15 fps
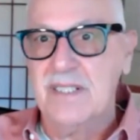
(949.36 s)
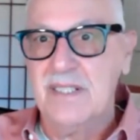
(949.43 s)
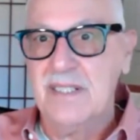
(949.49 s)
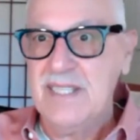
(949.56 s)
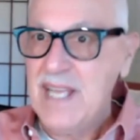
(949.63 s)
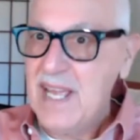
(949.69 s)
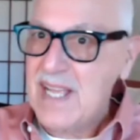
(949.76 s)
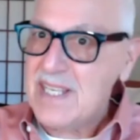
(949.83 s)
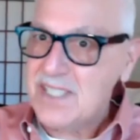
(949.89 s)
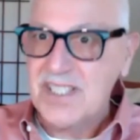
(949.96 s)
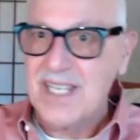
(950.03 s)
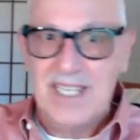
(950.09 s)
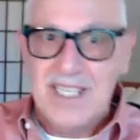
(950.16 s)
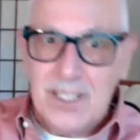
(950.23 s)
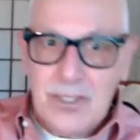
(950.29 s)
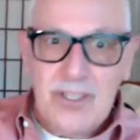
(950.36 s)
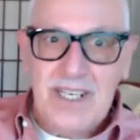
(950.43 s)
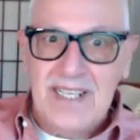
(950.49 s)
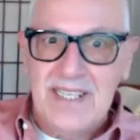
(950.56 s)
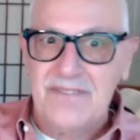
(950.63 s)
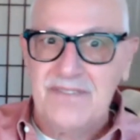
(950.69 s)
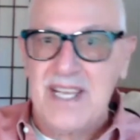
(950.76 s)
Yes, at
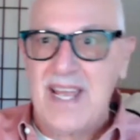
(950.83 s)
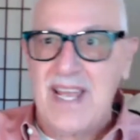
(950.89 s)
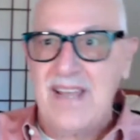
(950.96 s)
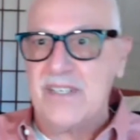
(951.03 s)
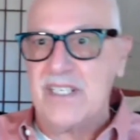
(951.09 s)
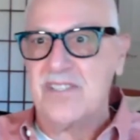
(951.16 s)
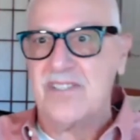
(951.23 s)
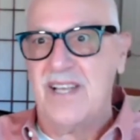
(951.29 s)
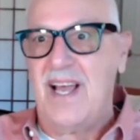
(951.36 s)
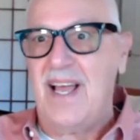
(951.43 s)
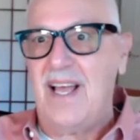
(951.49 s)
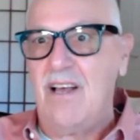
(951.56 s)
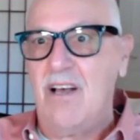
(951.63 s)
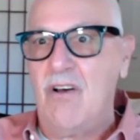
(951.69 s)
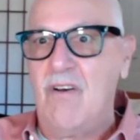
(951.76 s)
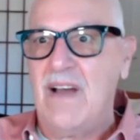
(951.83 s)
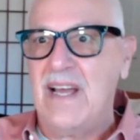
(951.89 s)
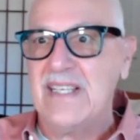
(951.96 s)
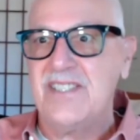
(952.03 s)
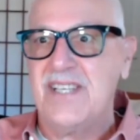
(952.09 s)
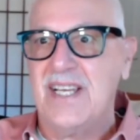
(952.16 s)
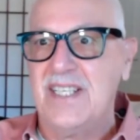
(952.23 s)
Unity of Davis. I
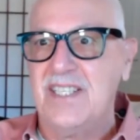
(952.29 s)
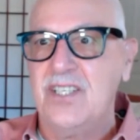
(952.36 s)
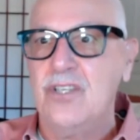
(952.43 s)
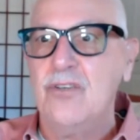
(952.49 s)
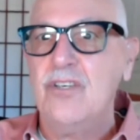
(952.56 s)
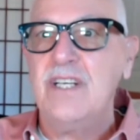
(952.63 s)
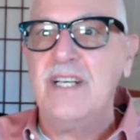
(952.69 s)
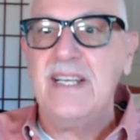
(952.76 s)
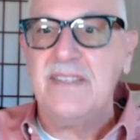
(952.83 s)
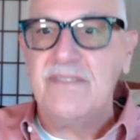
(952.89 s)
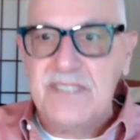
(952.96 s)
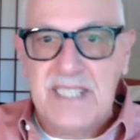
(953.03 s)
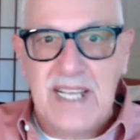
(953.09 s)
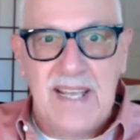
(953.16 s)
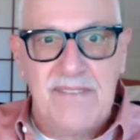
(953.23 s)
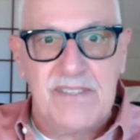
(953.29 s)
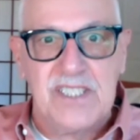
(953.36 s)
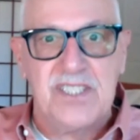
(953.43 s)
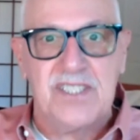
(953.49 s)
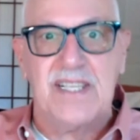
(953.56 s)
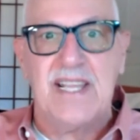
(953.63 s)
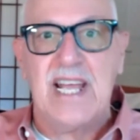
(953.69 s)
said Unity of
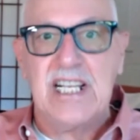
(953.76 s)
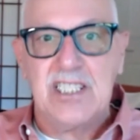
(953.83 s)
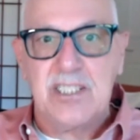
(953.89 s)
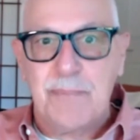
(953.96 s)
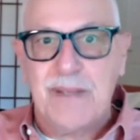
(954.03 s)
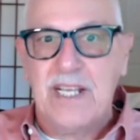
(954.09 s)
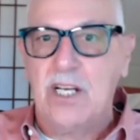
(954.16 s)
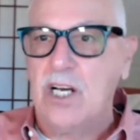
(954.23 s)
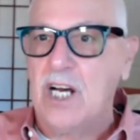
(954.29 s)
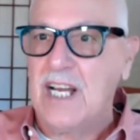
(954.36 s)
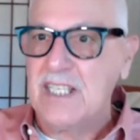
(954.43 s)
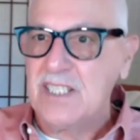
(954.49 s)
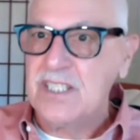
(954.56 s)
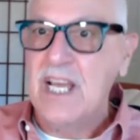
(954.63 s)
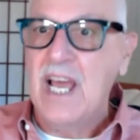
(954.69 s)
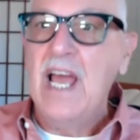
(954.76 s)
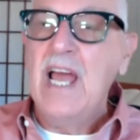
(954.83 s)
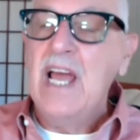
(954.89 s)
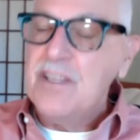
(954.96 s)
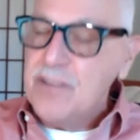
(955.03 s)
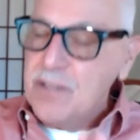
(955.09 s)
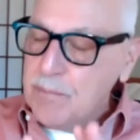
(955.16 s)
Davis, and that's because
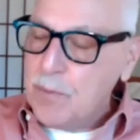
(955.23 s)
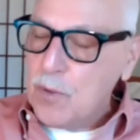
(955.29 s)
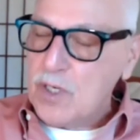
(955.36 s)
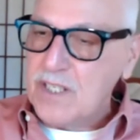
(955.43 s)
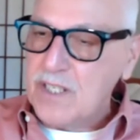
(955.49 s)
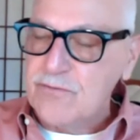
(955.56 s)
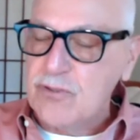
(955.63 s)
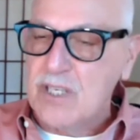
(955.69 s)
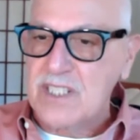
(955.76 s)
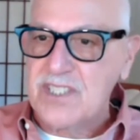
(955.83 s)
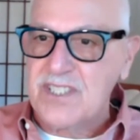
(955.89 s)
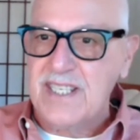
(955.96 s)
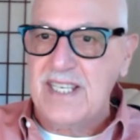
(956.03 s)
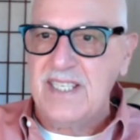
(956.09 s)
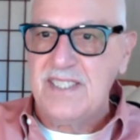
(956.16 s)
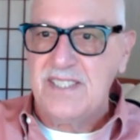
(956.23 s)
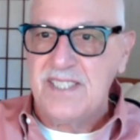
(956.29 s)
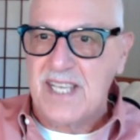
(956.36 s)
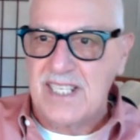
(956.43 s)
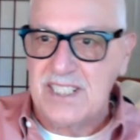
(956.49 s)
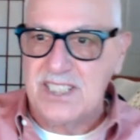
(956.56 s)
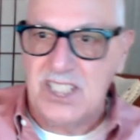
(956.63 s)
the Board of Trustees
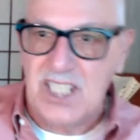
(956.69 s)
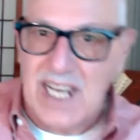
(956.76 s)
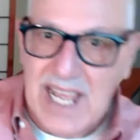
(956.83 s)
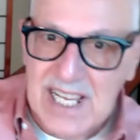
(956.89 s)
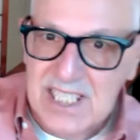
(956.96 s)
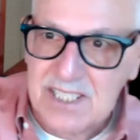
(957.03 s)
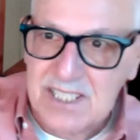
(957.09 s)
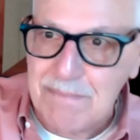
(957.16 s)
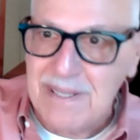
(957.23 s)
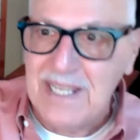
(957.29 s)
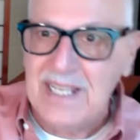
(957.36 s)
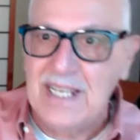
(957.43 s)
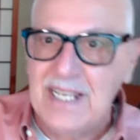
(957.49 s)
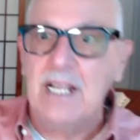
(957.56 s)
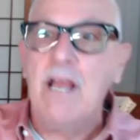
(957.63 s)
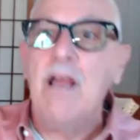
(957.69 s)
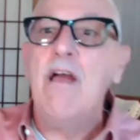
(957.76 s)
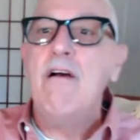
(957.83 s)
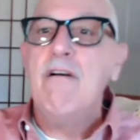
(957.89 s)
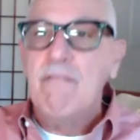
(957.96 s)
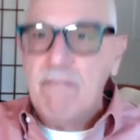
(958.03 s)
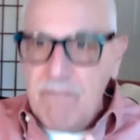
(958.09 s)
at its last meeting
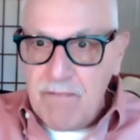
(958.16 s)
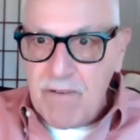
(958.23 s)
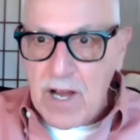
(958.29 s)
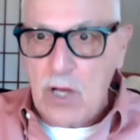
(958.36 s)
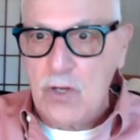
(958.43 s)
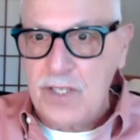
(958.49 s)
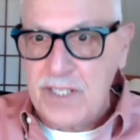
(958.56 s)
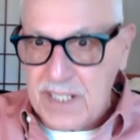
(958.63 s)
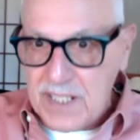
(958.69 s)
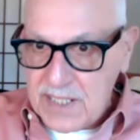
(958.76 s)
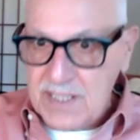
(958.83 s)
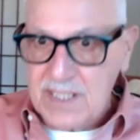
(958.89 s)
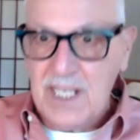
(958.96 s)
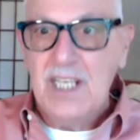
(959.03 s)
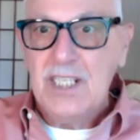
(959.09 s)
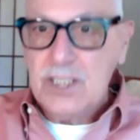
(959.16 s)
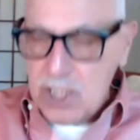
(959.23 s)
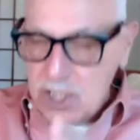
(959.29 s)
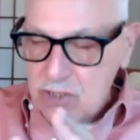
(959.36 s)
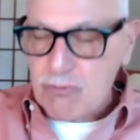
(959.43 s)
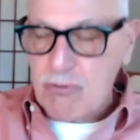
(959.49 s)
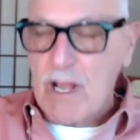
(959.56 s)
voted
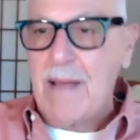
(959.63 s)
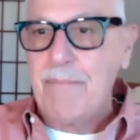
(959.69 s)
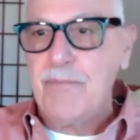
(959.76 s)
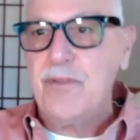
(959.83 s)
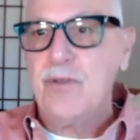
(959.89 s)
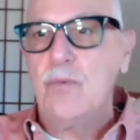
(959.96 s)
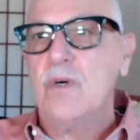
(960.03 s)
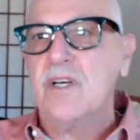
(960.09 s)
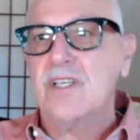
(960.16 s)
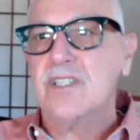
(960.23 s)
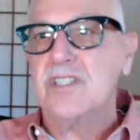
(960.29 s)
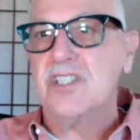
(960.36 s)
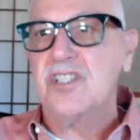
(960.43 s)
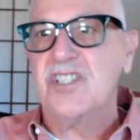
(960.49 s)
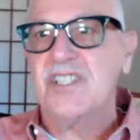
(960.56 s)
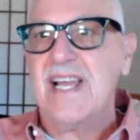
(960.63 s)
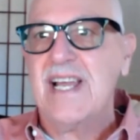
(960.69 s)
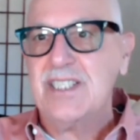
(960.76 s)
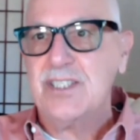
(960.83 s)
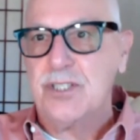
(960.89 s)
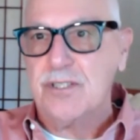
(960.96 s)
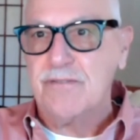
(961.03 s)
to drop the word
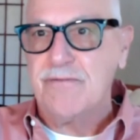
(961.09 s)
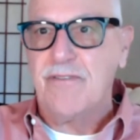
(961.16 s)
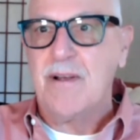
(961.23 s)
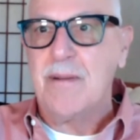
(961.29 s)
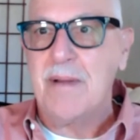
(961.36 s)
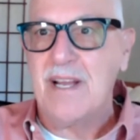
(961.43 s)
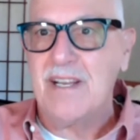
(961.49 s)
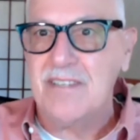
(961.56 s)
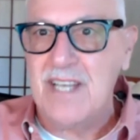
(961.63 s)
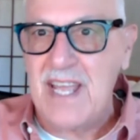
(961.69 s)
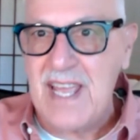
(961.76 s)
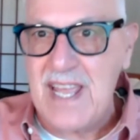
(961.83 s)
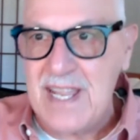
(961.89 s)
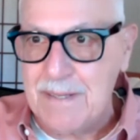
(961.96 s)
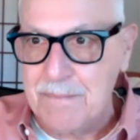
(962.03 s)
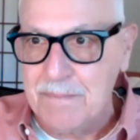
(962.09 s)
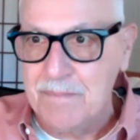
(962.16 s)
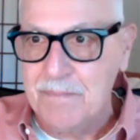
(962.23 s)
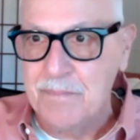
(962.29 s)
center from our name.